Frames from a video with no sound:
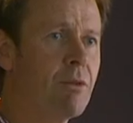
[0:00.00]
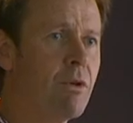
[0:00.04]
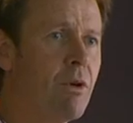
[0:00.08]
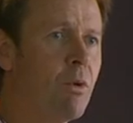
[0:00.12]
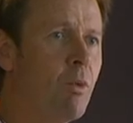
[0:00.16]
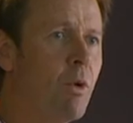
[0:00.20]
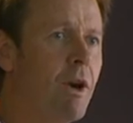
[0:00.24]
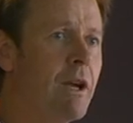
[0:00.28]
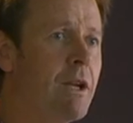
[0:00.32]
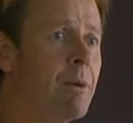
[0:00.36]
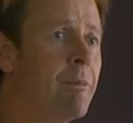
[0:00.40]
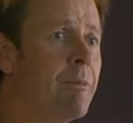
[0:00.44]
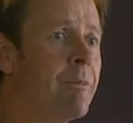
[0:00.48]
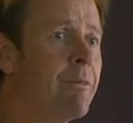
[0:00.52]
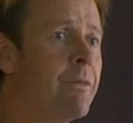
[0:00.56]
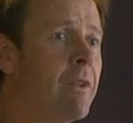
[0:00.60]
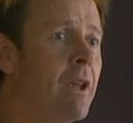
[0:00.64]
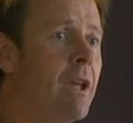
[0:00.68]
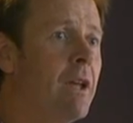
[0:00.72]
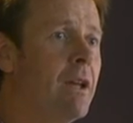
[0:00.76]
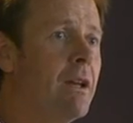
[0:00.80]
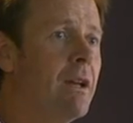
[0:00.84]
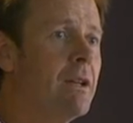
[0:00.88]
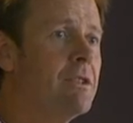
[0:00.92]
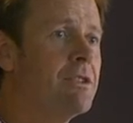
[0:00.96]
the wrong way,
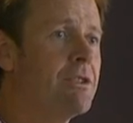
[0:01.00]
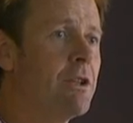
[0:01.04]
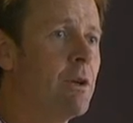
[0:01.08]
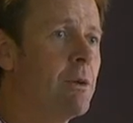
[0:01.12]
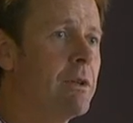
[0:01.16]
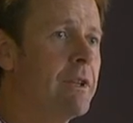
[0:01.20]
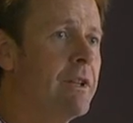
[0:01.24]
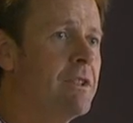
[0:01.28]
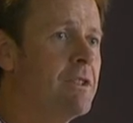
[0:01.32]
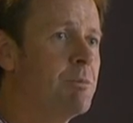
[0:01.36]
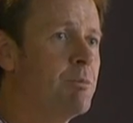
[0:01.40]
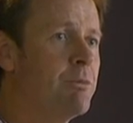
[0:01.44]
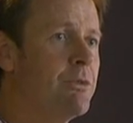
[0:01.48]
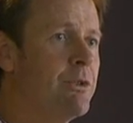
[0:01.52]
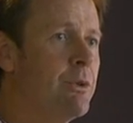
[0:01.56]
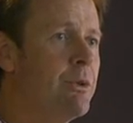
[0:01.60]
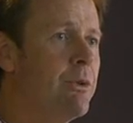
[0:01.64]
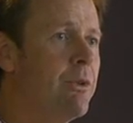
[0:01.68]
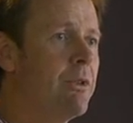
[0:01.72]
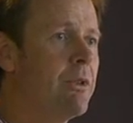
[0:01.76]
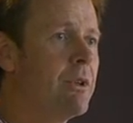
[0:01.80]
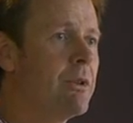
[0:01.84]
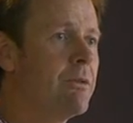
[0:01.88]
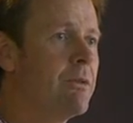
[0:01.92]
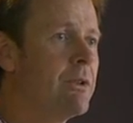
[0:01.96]
and so it gets
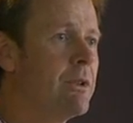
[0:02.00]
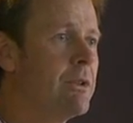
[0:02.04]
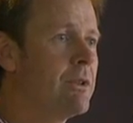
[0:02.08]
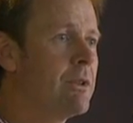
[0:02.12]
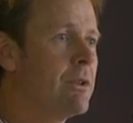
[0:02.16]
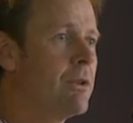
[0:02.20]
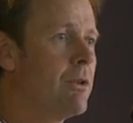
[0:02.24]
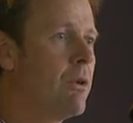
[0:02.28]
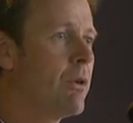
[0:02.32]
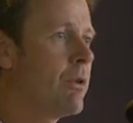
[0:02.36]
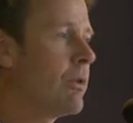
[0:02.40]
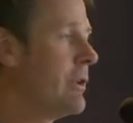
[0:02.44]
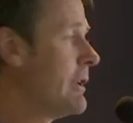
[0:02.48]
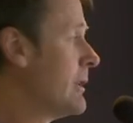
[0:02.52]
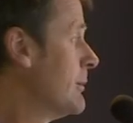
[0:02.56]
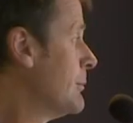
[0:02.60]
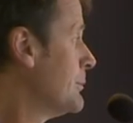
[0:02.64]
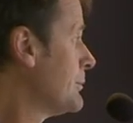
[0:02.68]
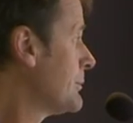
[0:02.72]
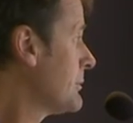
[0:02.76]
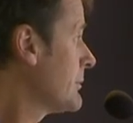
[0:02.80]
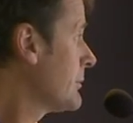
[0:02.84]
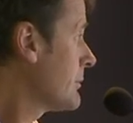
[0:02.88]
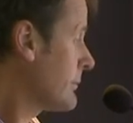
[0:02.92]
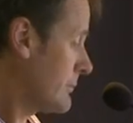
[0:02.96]
too thick for the concrete.
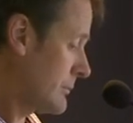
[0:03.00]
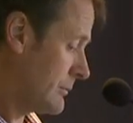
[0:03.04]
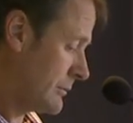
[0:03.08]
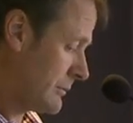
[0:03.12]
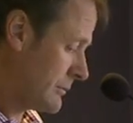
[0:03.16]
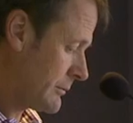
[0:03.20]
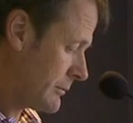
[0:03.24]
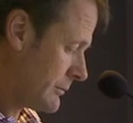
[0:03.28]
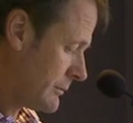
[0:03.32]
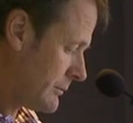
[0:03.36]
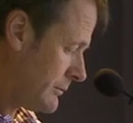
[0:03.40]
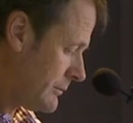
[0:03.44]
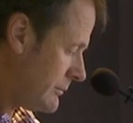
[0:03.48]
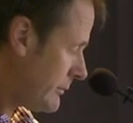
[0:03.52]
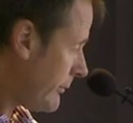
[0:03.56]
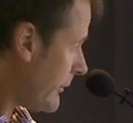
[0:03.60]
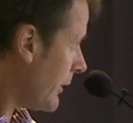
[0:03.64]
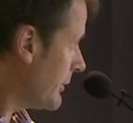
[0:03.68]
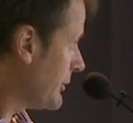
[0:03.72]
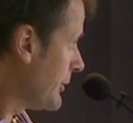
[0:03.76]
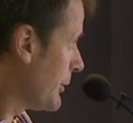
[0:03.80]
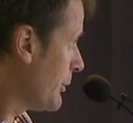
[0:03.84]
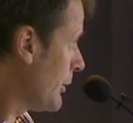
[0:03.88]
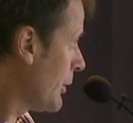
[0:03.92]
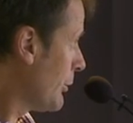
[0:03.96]

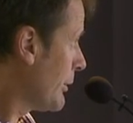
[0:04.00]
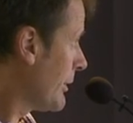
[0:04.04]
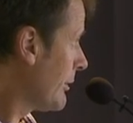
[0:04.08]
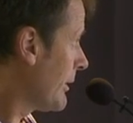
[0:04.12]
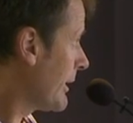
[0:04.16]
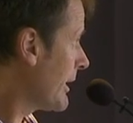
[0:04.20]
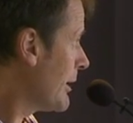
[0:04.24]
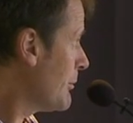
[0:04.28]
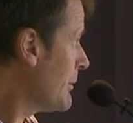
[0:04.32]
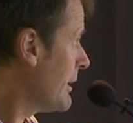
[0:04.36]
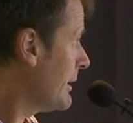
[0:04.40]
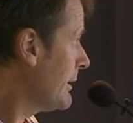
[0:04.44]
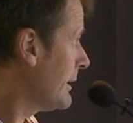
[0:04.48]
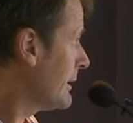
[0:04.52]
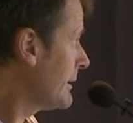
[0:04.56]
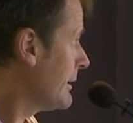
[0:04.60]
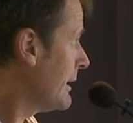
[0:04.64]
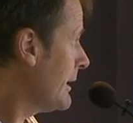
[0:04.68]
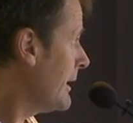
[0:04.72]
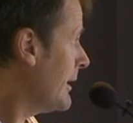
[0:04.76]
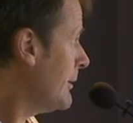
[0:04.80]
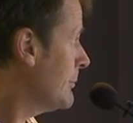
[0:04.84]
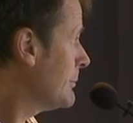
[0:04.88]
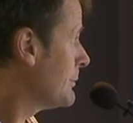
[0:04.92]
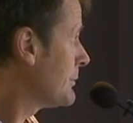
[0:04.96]
So what we're recommending
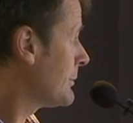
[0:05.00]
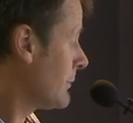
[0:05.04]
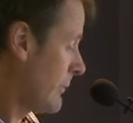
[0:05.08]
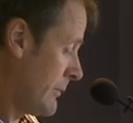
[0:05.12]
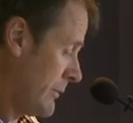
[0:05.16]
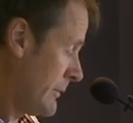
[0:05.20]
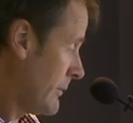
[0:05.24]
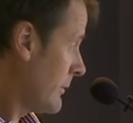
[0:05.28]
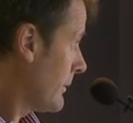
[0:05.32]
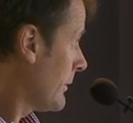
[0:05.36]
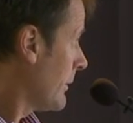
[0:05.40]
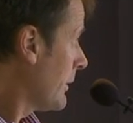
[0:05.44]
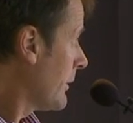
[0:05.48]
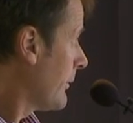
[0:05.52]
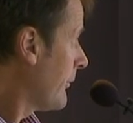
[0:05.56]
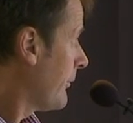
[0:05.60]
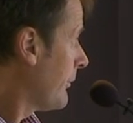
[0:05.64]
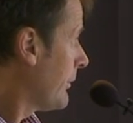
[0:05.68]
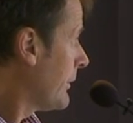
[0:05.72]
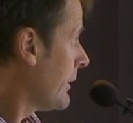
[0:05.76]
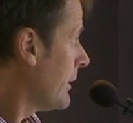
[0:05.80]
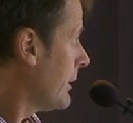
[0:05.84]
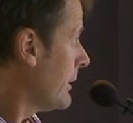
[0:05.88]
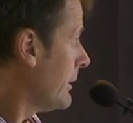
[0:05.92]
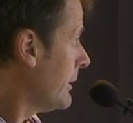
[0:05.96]
there
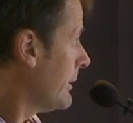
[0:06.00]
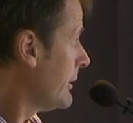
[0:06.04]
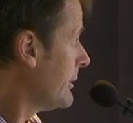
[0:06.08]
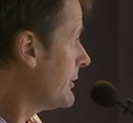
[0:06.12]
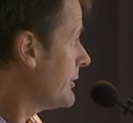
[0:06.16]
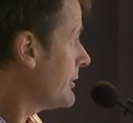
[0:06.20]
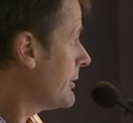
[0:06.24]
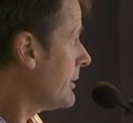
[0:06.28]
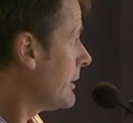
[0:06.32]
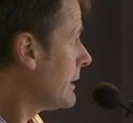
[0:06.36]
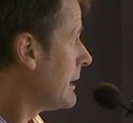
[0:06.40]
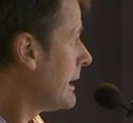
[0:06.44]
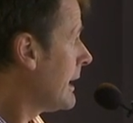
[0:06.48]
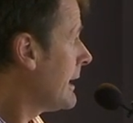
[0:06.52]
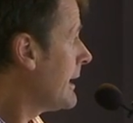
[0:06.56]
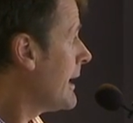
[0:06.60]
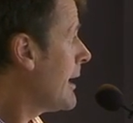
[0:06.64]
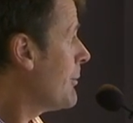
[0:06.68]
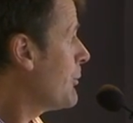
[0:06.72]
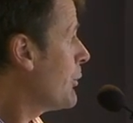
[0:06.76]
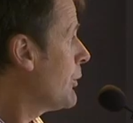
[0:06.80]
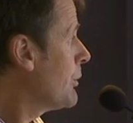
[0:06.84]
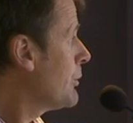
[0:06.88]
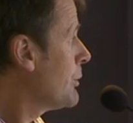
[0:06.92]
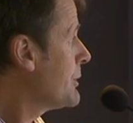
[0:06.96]
is a
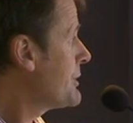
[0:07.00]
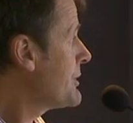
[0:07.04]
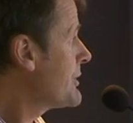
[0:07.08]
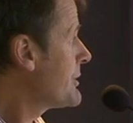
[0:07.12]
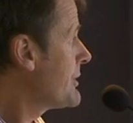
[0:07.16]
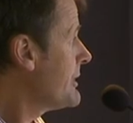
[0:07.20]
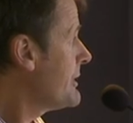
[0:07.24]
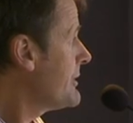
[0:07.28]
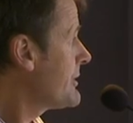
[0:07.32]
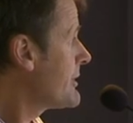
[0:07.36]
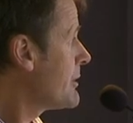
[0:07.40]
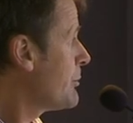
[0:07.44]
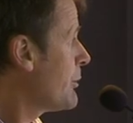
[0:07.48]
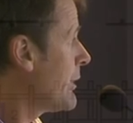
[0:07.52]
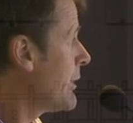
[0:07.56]
layup which sees the